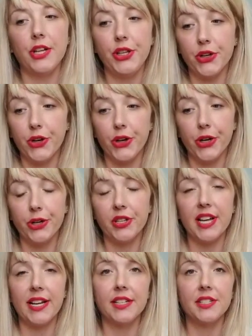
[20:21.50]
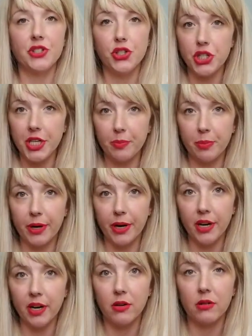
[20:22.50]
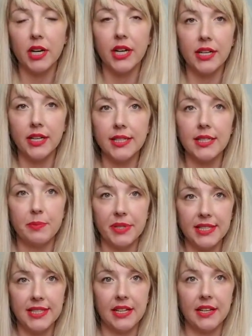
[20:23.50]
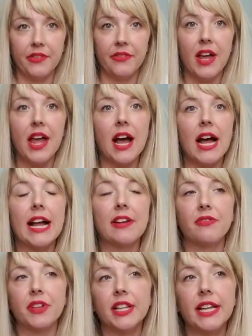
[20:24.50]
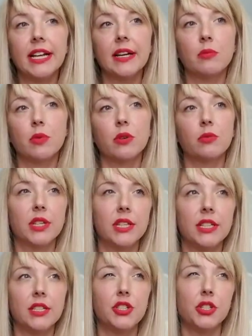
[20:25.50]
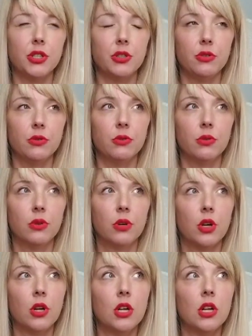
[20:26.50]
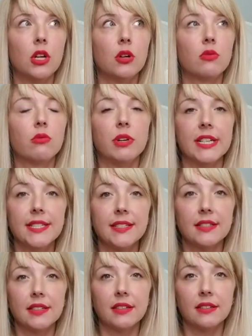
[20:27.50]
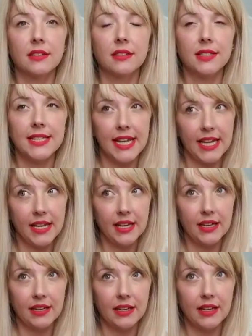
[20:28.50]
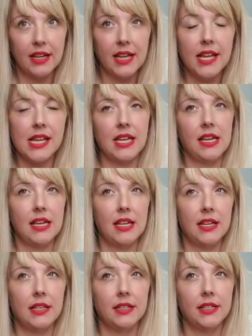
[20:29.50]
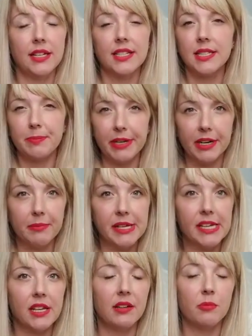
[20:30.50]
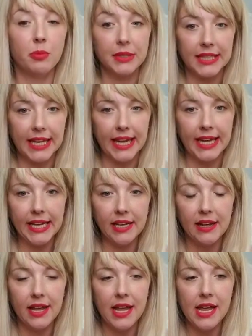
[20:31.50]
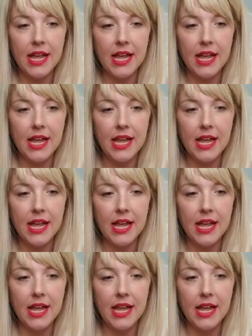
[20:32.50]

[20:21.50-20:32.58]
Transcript: a yarn that is cheaper or inexpensive, I feel like I'm more willing to risk take and experiment and play.